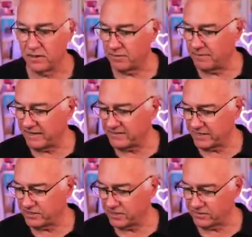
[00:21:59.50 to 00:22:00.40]
The base
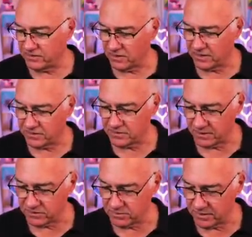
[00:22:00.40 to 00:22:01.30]
ink does not get
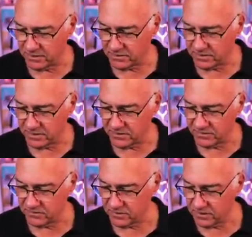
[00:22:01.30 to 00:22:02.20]
smudged because it
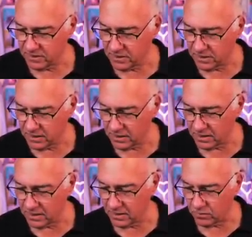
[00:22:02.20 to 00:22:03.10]
is
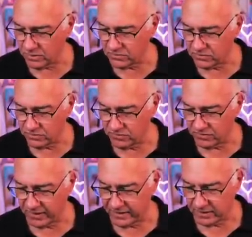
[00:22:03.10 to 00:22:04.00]
a Winsor Newton
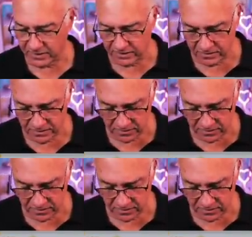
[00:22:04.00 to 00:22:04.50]
fine liner,